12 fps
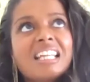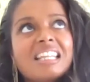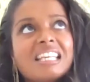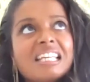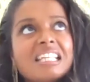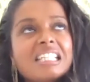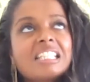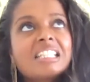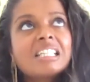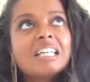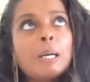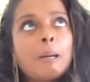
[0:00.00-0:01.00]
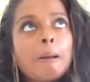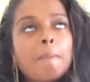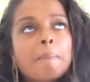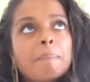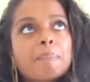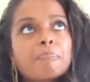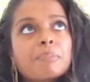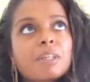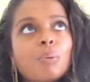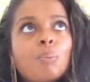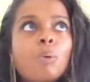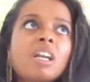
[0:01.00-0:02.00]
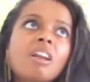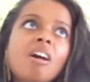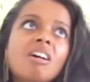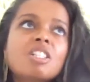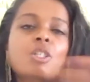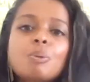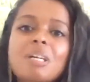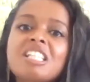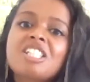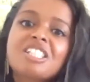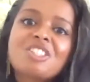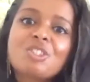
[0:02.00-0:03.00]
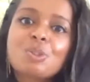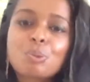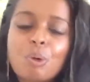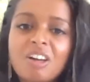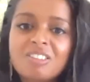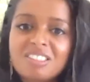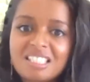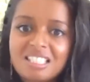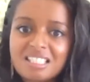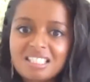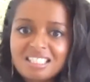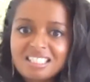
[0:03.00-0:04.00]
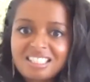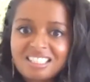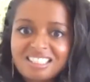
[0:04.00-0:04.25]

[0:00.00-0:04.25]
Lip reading: I think one last question to round this